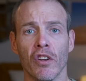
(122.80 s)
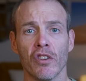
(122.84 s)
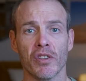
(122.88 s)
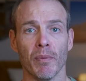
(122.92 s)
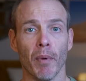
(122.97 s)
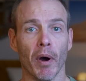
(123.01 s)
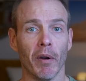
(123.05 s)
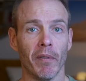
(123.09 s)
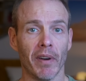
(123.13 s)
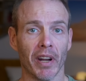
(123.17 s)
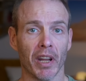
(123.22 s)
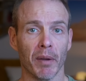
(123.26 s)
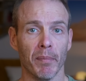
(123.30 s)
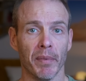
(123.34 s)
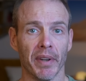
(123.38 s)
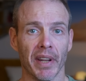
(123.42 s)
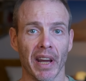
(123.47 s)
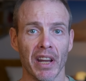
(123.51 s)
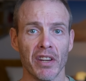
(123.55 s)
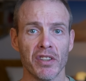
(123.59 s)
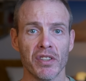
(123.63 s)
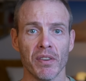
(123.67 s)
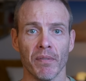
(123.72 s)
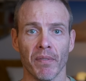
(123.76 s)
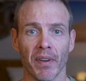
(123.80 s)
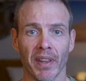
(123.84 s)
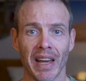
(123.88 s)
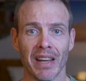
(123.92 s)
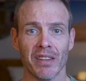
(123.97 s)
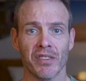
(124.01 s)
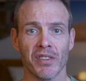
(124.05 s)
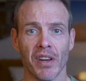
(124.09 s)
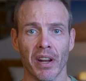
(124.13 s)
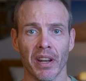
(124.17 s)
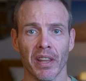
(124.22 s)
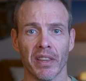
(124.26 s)
So my recommendation for
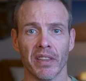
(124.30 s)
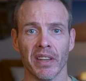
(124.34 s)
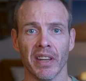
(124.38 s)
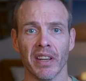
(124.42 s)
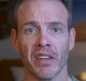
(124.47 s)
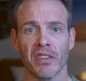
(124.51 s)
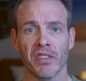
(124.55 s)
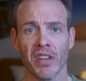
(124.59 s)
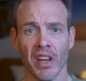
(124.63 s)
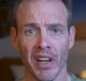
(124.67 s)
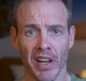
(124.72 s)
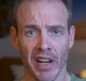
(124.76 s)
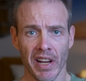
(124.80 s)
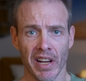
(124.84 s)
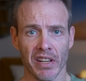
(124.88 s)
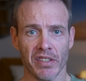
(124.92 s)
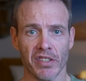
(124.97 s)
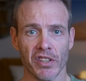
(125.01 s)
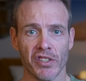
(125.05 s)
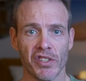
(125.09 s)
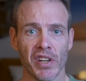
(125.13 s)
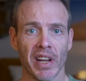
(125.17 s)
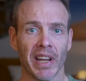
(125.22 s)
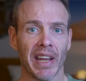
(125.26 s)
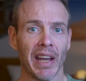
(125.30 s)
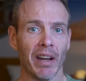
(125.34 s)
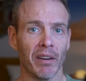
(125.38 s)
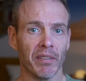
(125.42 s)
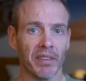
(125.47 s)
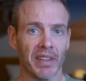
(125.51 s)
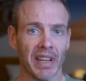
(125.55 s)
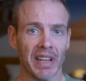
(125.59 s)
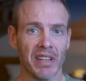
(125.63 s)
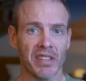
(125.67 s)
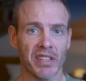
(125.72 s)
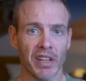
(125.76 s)
that side of things is to check
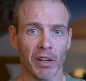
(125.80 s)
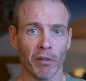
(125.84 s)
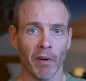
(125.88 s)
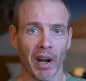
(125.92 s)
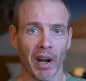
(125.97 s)
out DC